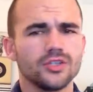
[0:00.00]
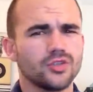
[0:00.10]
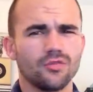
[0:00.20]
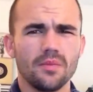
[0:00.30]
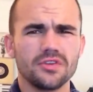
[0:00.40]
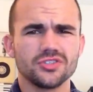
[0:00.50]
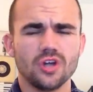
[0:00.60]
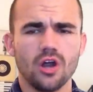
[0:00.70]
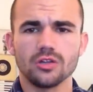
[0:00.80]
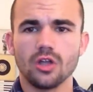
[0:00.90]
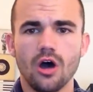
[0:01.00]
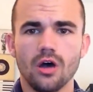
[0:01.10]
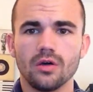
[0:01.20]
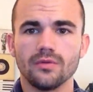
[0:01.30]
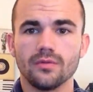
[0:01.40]
So from the start,
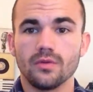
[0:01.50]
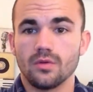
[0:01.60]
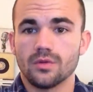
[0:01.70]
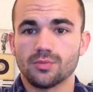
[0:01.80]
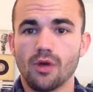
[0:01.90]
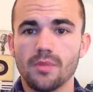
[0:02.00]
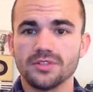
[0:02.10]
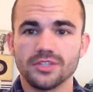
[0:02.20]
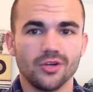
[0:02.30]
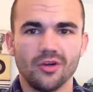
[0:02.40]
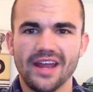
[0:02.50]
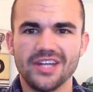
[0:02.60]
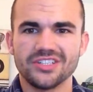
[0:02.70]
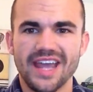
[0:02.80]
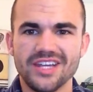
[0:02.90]
Law was promised a great
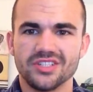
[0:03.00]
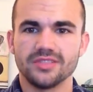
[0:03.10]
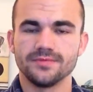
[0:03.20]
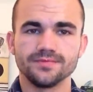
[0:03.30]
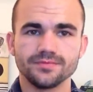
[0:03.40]
education.